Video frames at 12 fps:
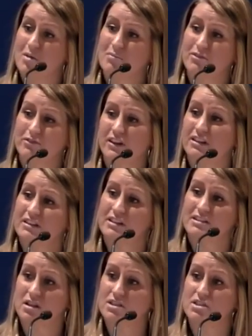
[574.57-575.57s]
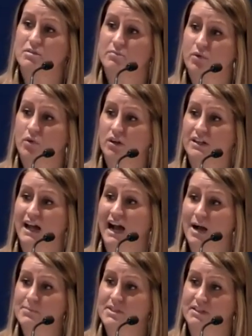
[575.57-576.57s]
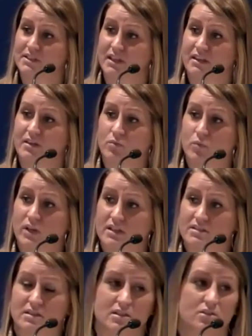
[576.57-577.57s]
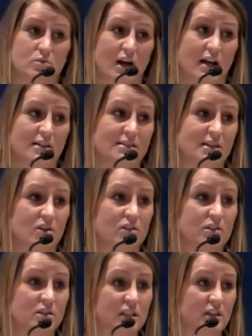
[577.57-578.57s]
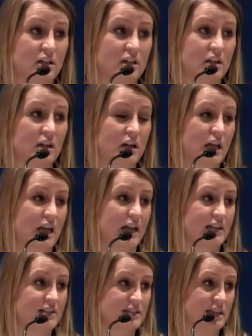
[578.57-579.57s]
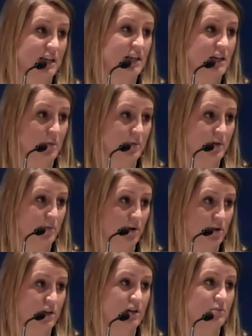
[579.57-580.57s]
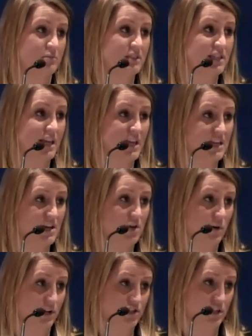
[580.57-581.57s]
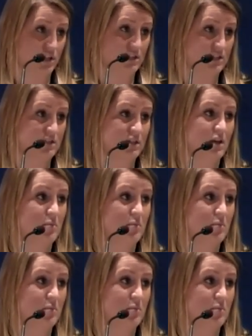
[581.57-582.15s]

but frankly, it's also important optically that we as the US are a leader in standing up at a podium, taking questions,